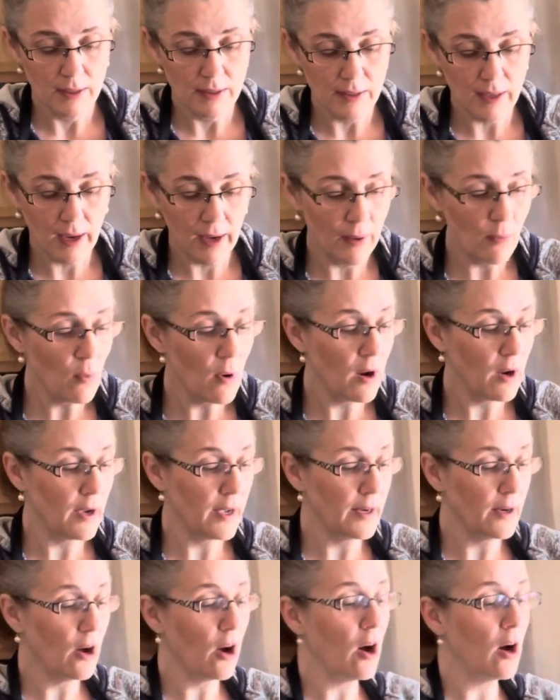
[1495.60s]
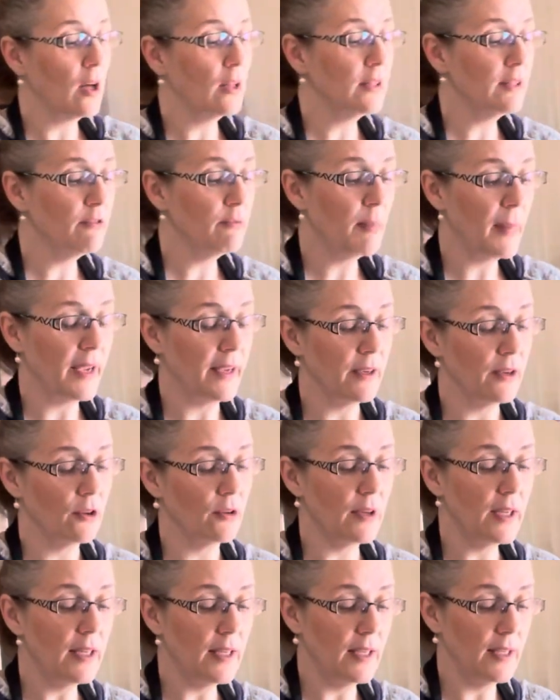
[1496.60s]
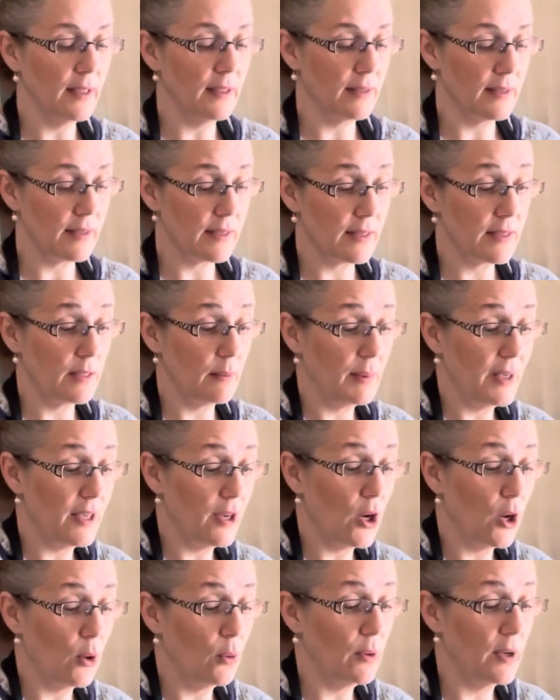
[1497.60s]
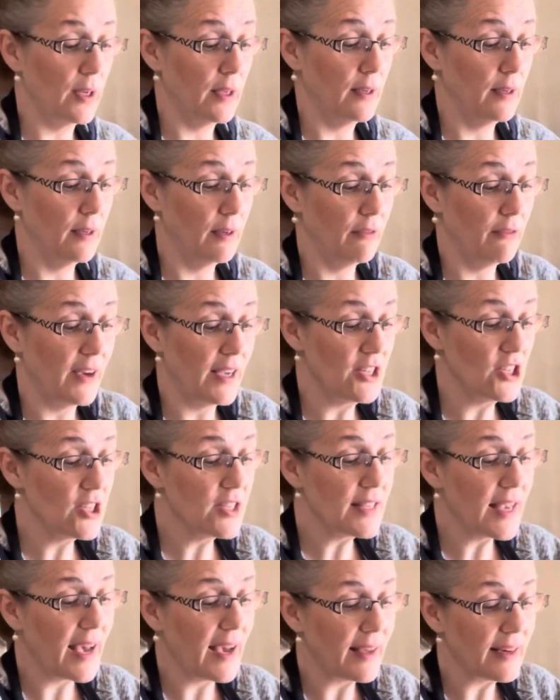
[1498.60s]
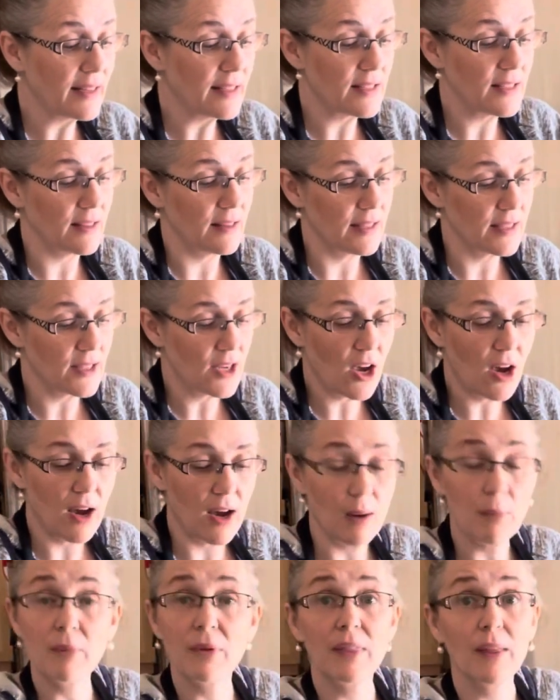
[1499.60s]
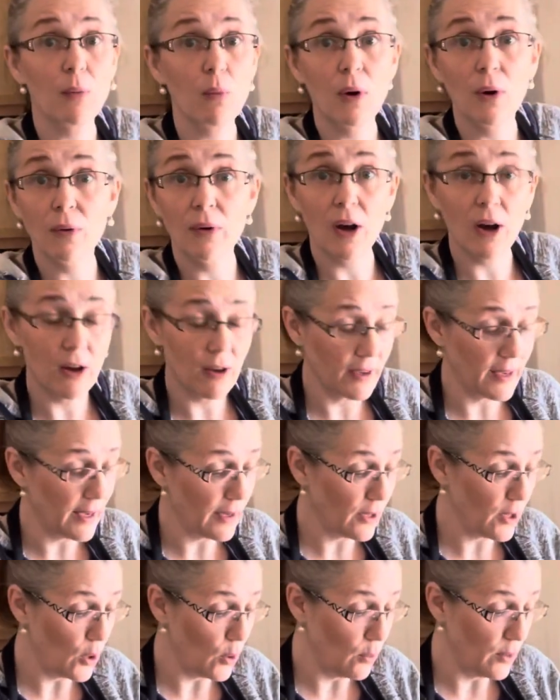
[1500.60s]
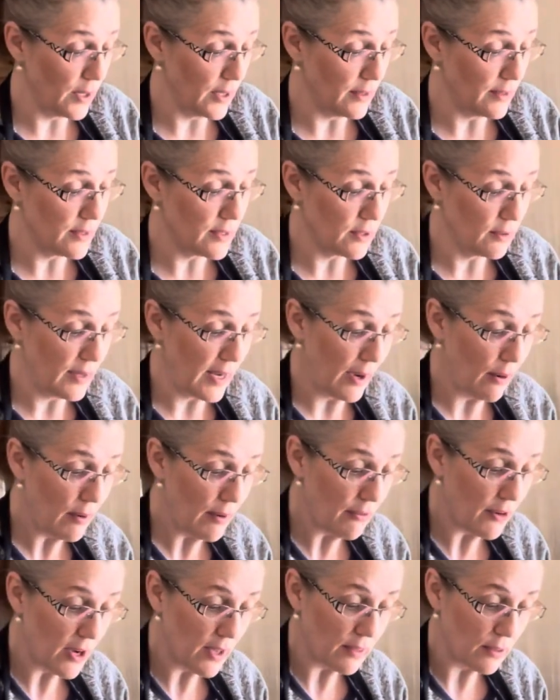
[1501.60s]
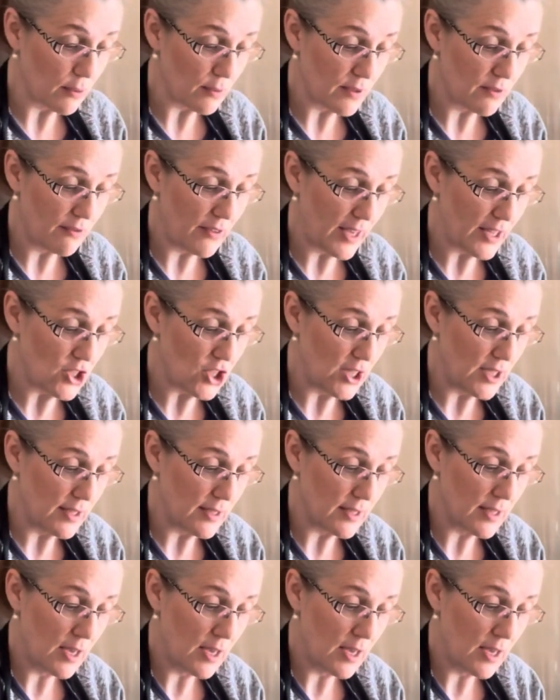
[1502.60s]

I I want all of my ingredients to be coated, and if I just add it to the top, they won't all get coated. So now I've got those veggies